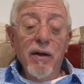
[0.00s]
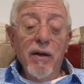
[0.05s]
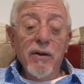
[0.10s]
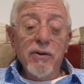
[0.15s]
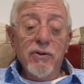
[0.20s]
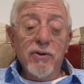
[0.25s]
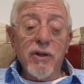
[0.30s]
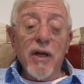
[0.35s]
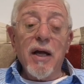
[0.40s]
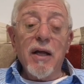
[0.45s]

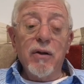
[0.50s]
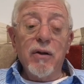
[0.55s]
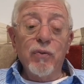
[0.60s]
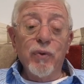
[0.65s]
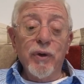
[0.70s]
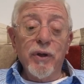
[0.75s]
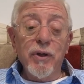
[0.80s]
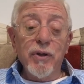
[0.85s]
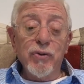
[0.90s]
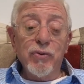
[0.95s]
Stand
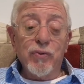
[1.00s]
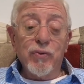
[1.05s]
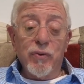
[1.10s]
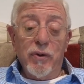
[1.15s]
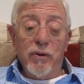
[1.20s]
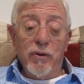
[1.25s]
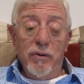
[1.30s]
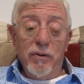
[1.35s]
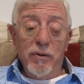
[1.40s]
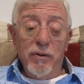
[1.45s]
with
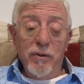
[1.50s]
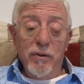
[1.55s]
Israel.